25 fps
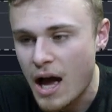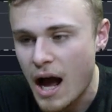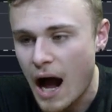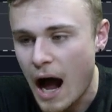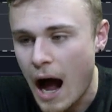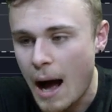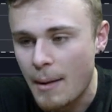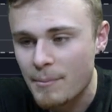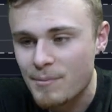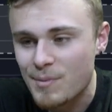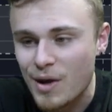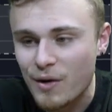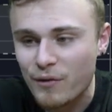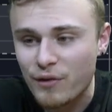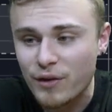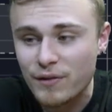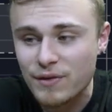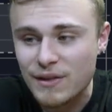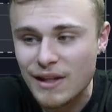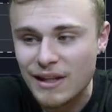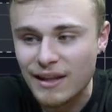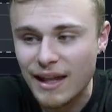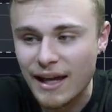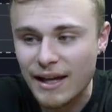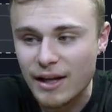Um,
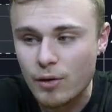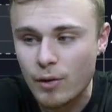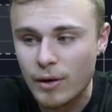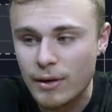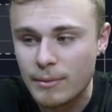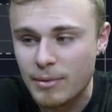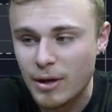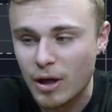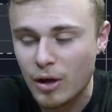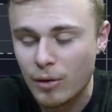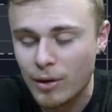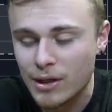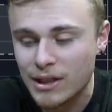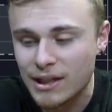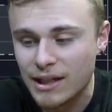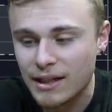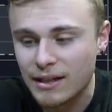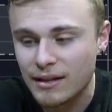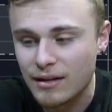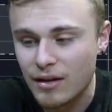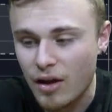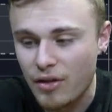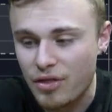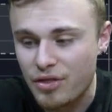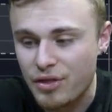different than Litecoin, Bitcoin,
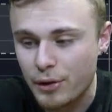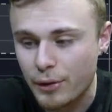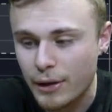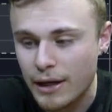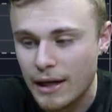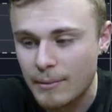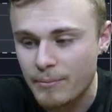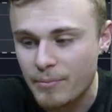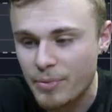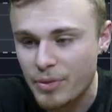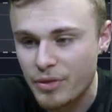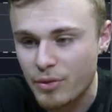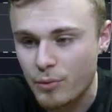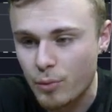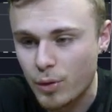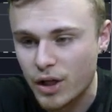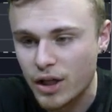and Ethereum,